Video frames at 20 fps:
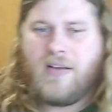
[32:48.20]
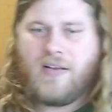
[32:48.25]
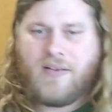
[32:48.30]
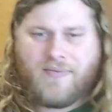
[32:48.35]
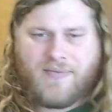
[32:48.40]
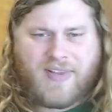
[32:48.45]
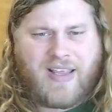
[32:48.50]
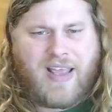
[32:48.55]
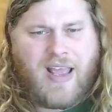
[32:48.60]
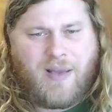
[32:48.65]

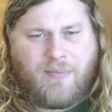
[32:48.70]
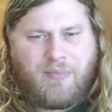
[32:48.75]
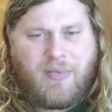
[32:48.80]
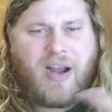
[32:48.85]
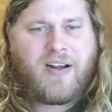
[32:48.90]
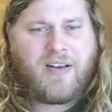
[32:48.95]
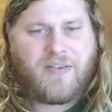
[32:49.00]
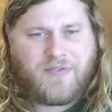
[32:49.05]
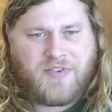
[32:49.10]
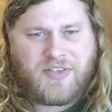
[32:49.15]
The cat
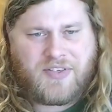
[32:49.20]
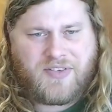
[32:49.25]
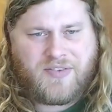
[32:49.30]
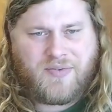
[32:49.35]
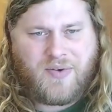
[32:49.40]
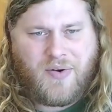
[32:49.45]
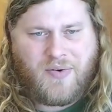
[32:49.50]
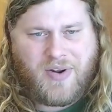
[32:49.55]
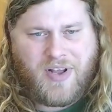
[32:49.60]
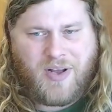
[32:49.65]
might have just
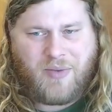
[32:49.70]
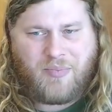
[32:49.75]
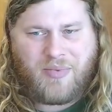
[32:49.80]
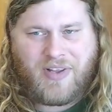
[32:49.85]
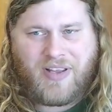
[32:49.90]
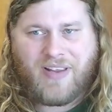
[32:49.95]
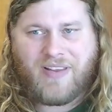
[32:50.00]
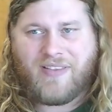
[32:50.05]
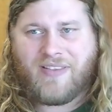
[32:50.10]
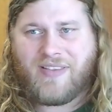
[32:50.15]
thrown up
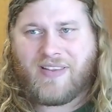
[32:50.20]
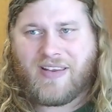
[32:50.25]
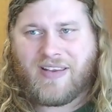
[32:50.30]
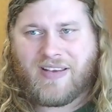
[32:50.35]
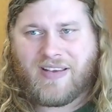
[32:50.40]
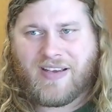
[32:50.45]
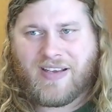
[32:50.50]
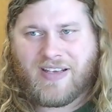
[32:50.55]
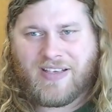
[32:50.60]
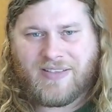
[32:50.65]
in
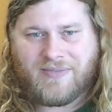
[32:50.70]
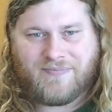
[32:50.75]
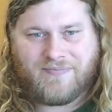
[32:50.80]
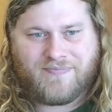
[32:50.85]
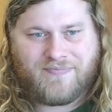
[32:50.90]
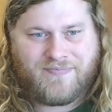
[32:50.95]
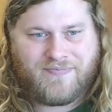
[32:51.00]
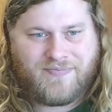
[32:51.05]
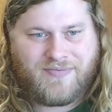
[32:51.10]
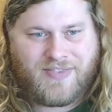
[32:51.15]
the
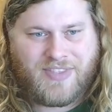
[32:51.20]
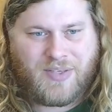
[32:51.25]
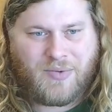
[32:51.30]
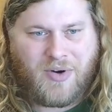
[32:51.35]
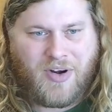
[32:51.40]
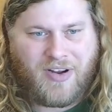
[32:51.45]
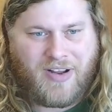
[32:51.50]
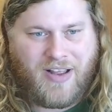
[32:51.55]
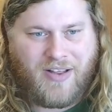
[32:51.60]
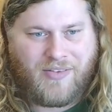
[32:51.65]

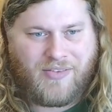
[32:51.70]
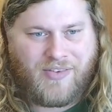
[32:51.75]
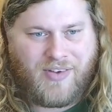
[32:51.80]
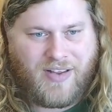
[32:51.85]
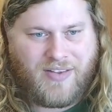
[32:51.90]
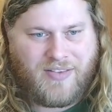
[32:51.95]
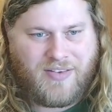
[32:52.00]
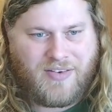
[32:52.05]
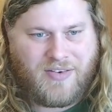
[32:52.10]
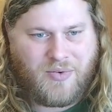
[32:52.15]
rug
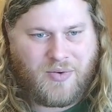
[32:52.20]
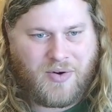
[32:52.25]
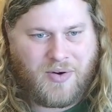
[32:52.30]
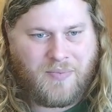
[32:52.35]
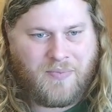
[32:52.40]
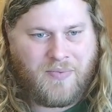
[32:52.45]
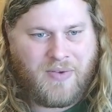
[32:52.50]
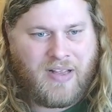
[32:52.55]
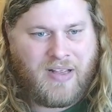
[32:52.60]
outside the door.